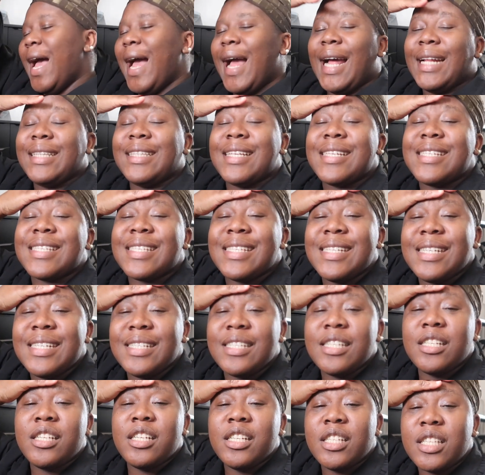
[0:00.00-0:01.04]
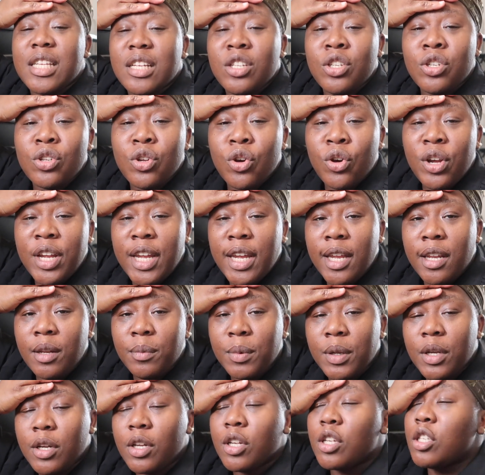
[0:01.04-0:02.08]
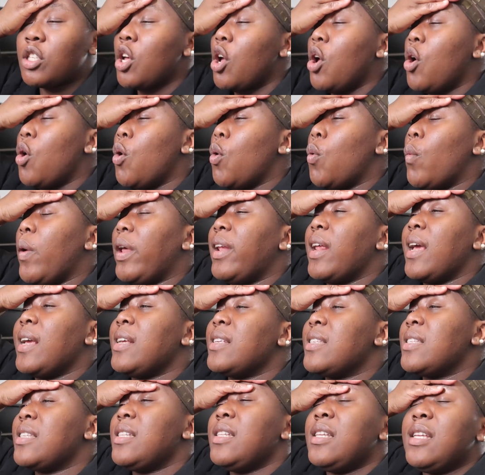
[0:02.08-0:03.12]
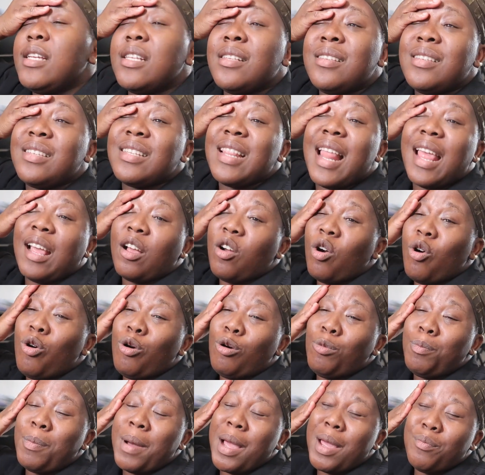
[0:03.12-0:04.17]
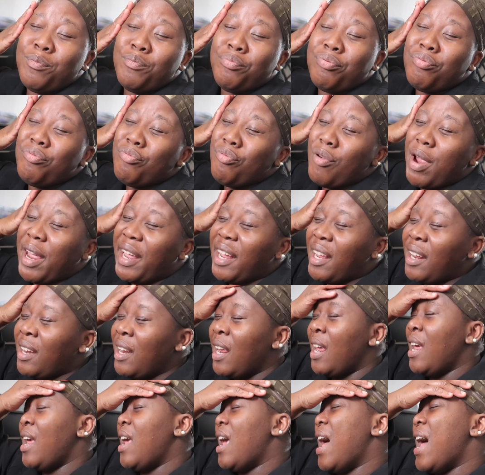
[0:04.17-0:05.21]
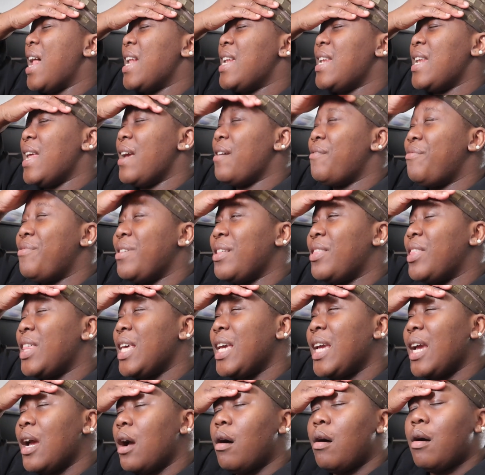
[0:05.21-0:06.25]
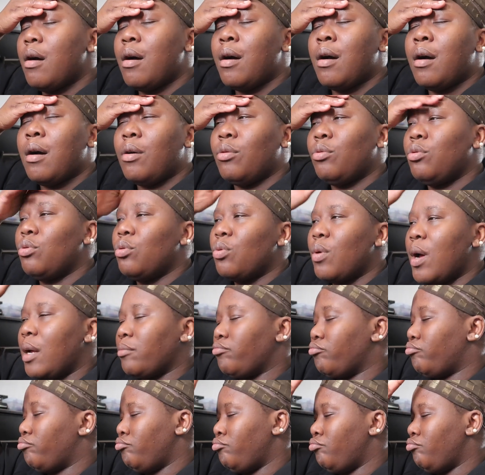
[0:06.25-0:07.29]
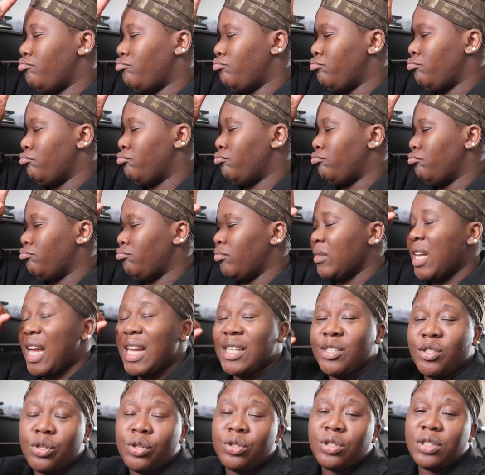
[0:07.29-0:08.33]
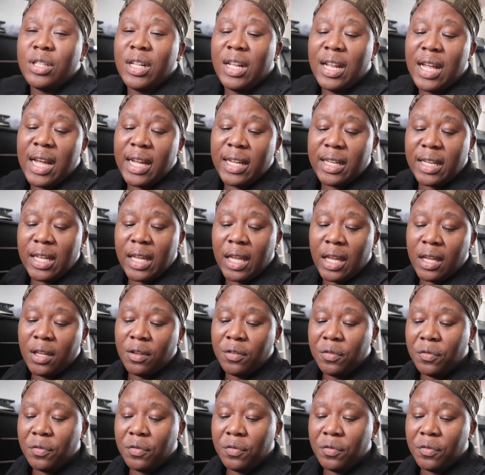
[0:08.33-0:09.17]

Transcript: and the sneezing is annoying because when I sneeze, it's like oh my brain and everything. Ah, oh, Oluwa. Mm -mm -mm. I don't like a